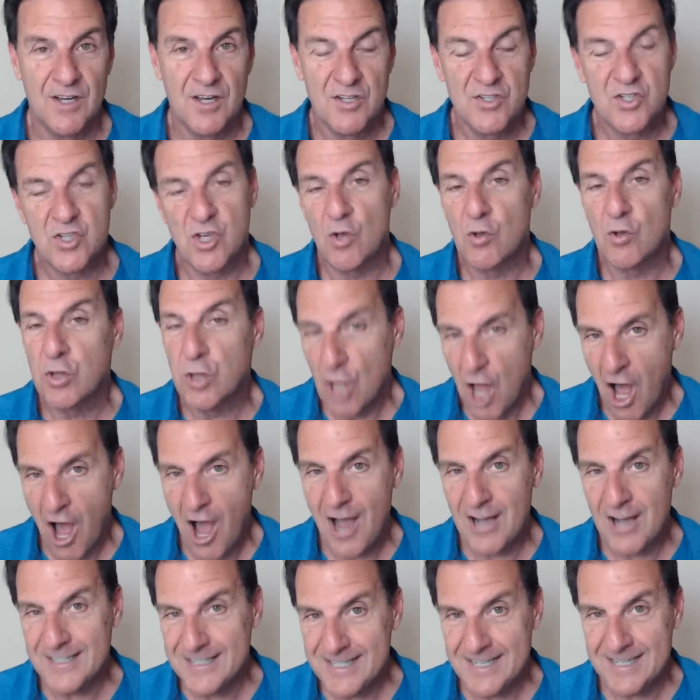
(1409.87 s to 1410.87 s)
So,
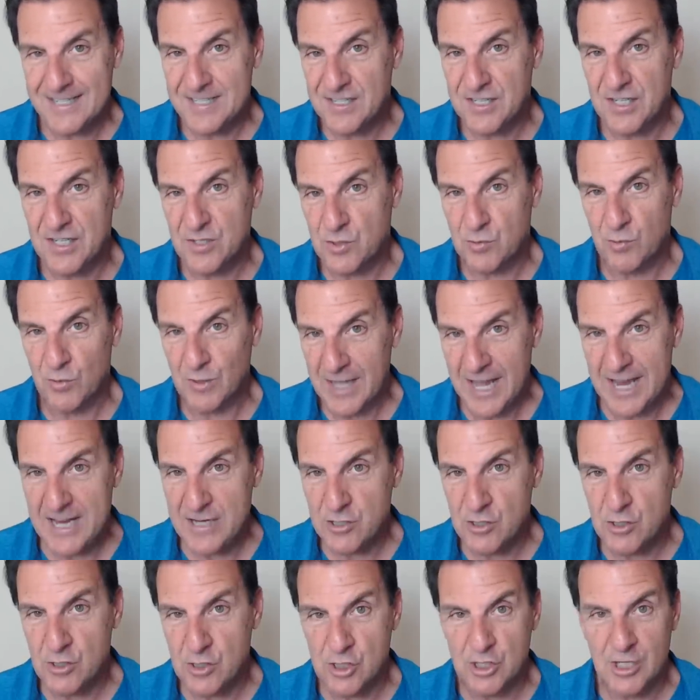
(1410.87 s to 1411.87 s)
long distance
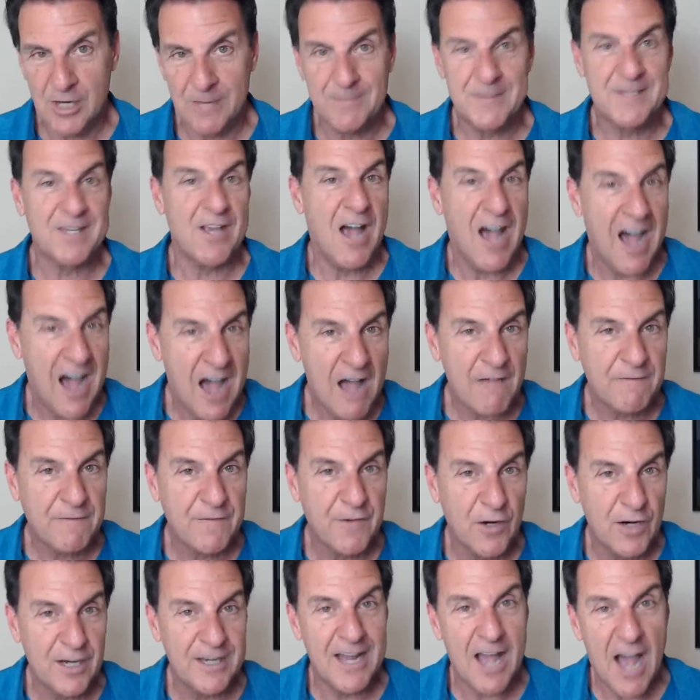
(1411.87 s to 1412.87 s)
relationships
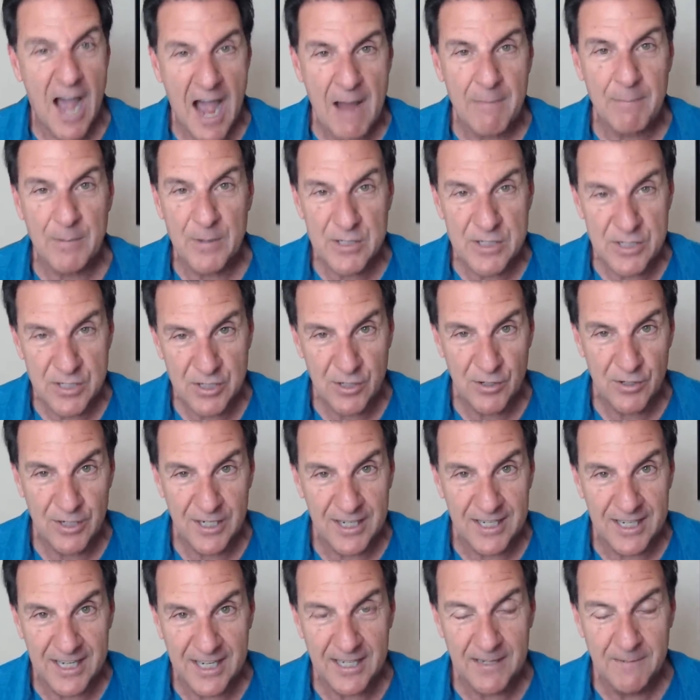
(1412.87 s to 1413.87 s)
offer an
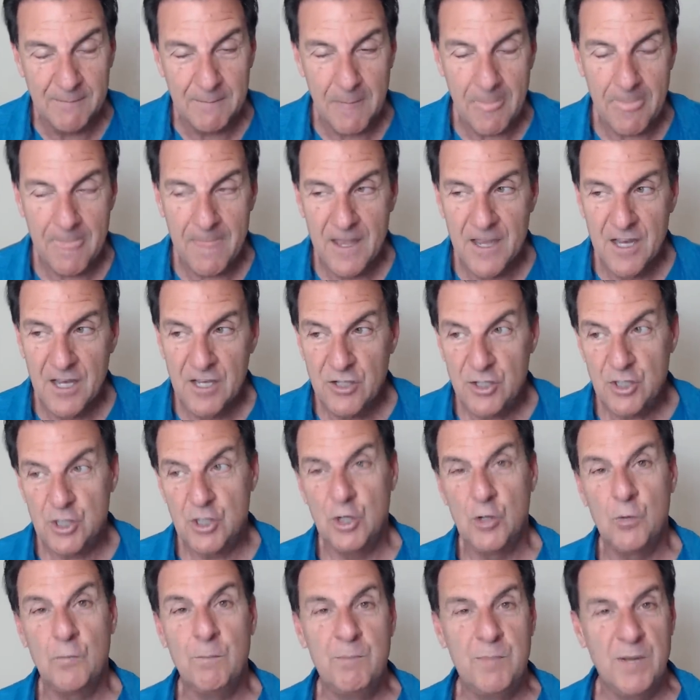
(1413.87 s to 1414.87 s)
opportunity
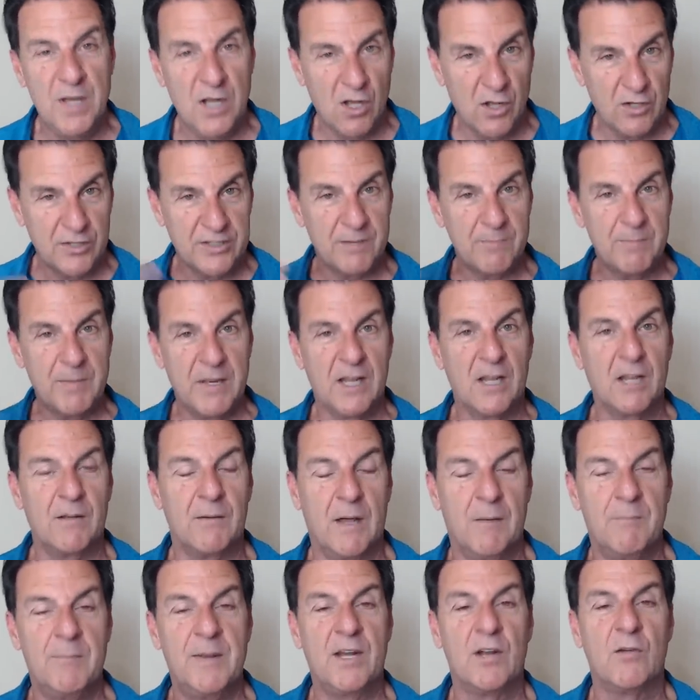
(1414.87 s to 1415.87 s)
to build a bit,
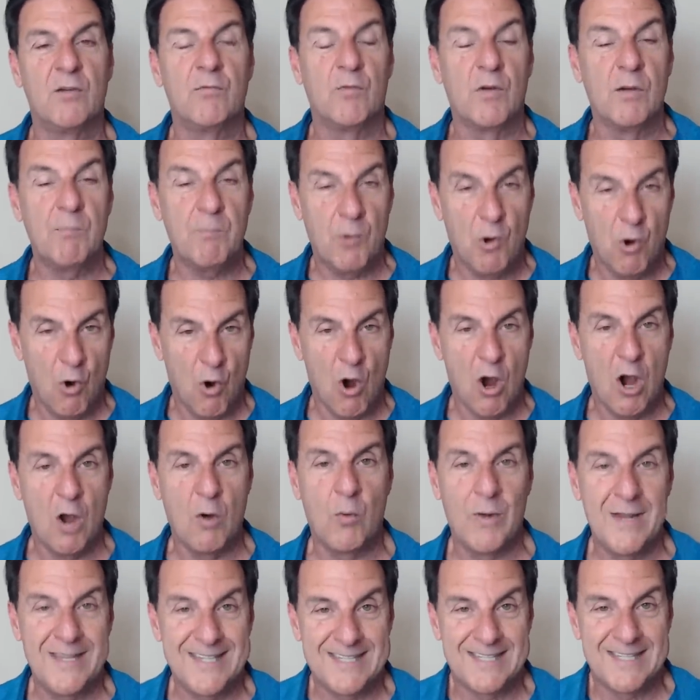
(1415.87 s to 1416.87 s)
a bit of
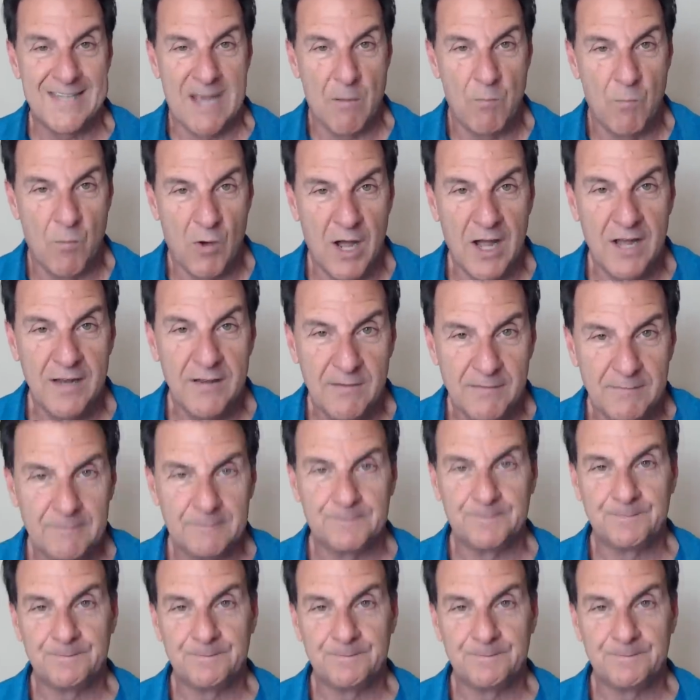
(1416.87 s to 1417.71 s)
rapport with someone,